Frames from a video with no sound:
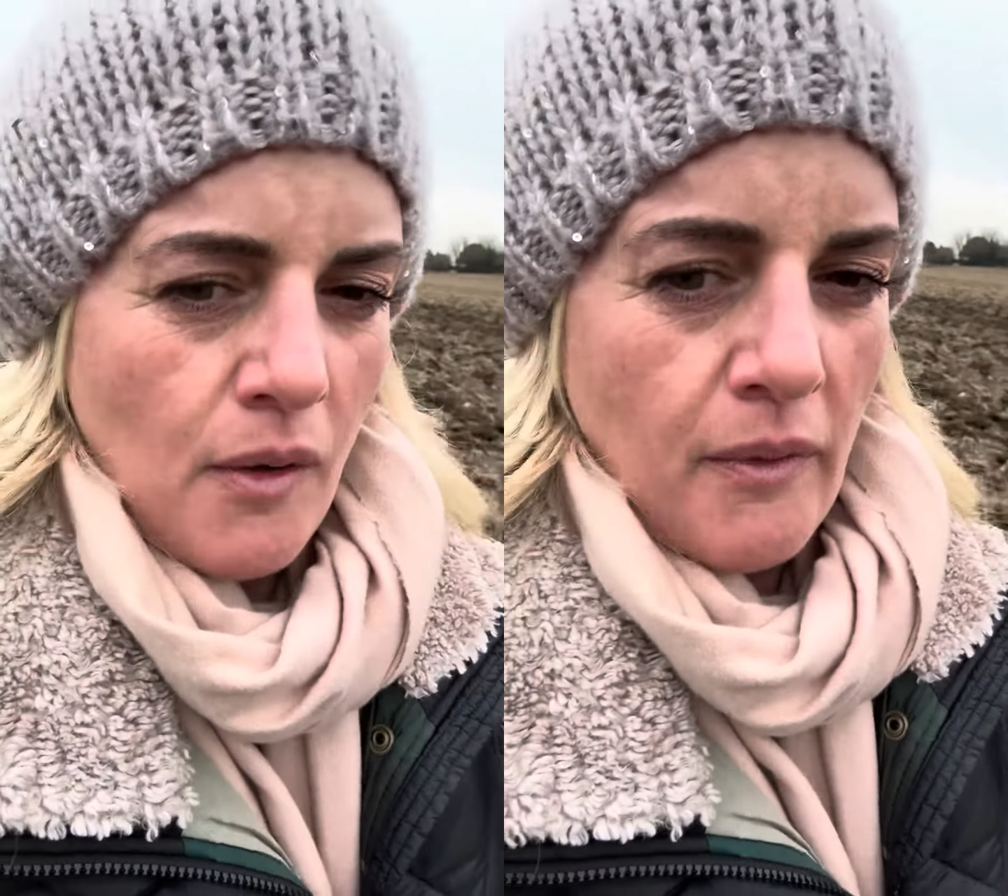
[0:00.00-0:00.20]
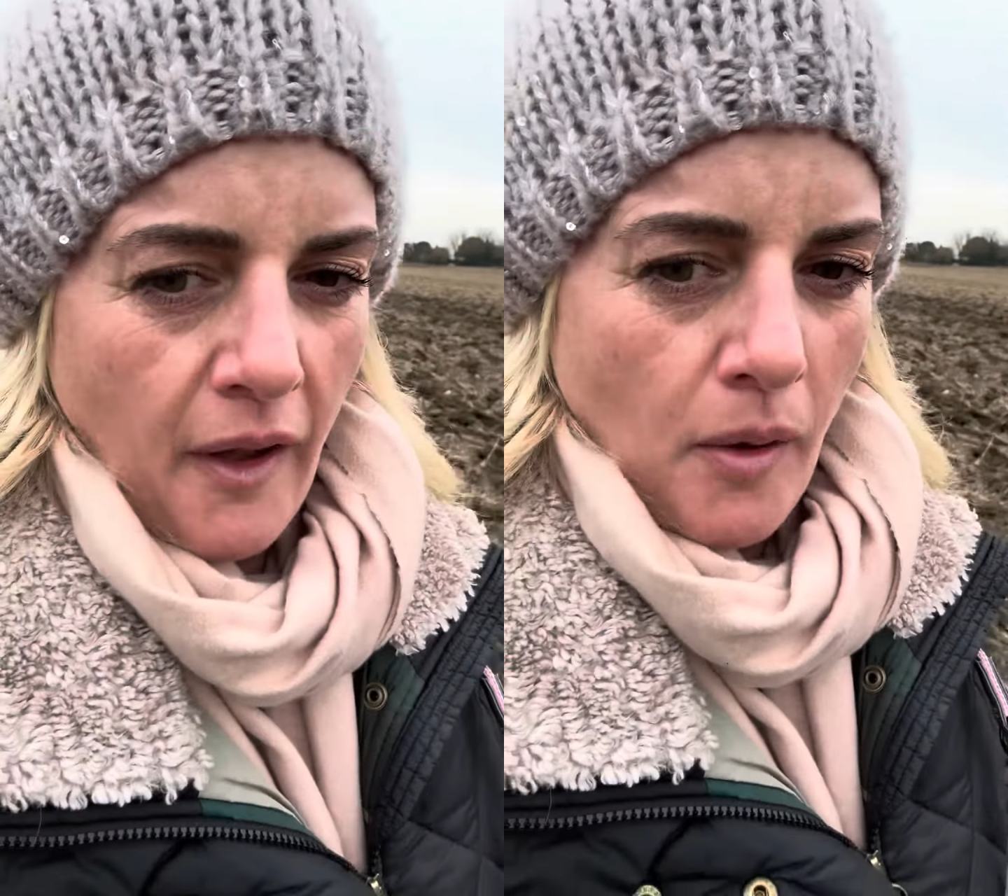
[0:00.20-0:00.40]
He
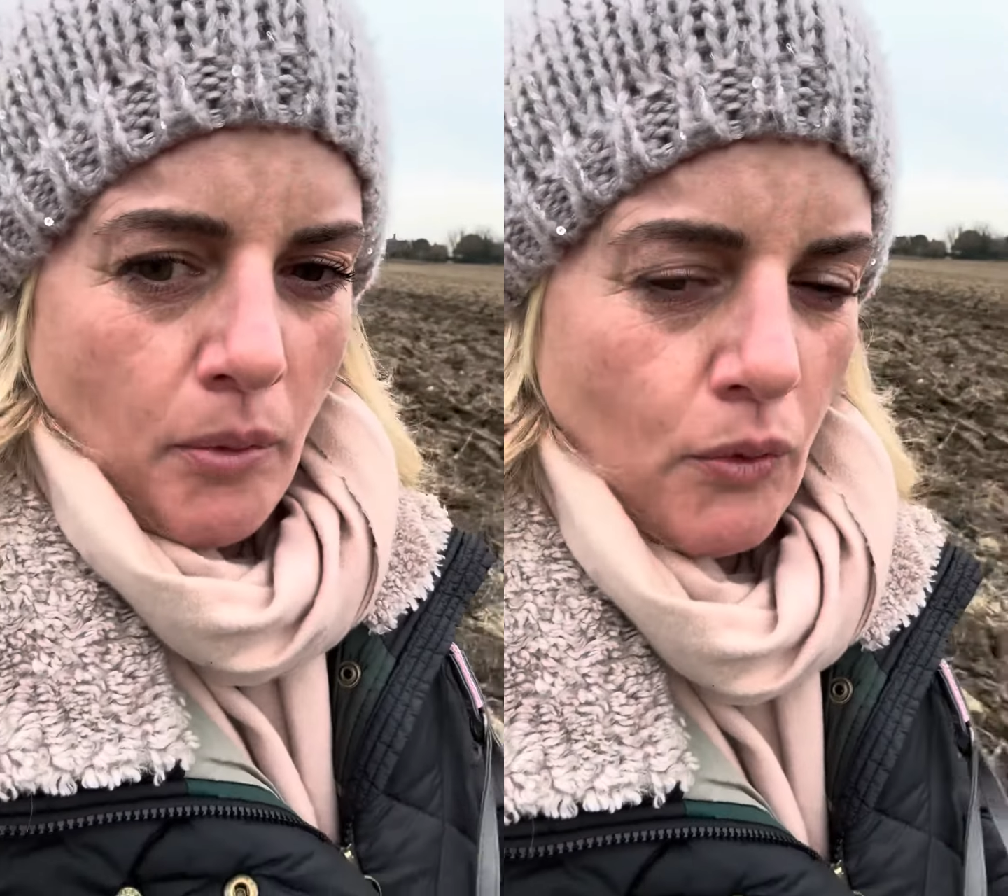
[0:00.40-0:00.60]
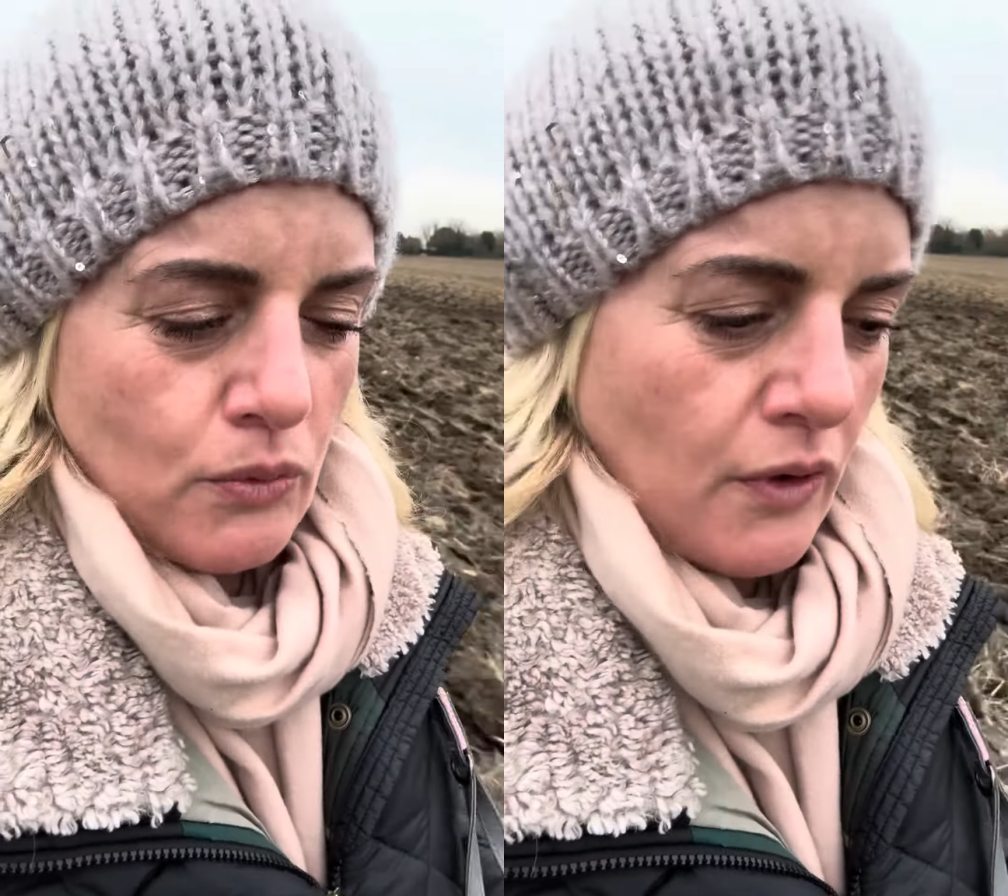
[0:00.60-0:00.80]
was up
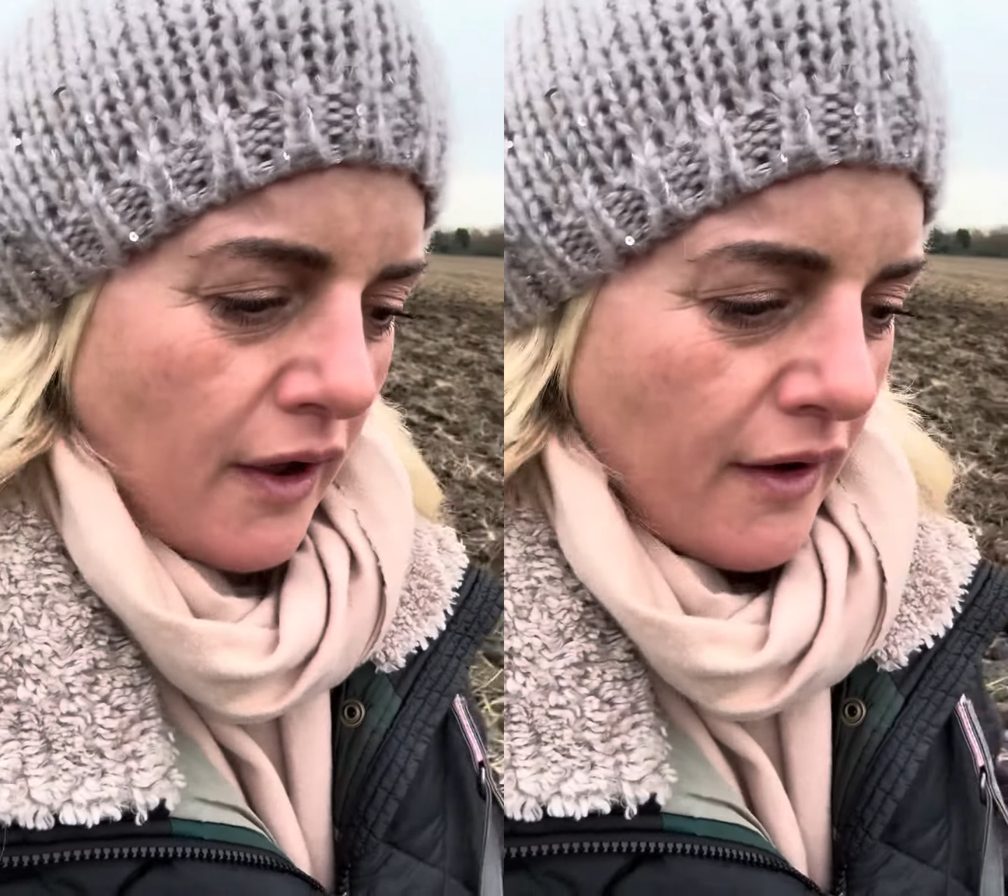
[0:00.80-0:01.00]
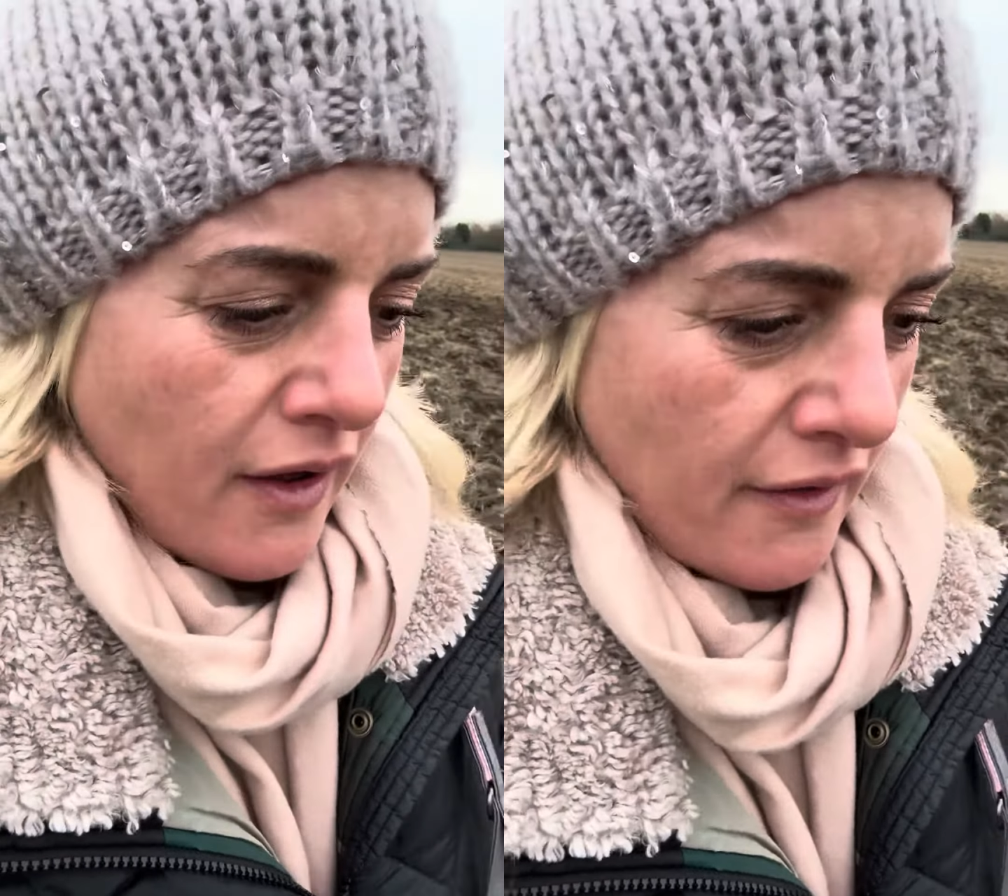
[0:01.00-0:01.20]
all
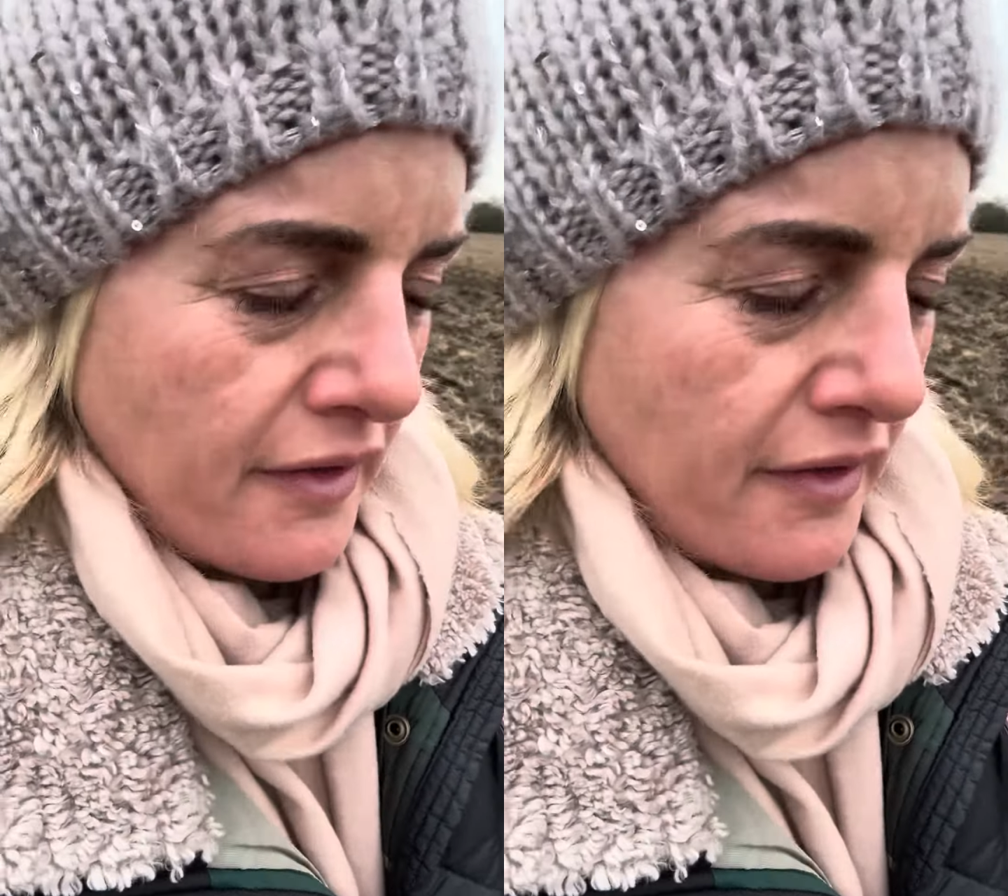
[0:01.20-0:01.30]
night last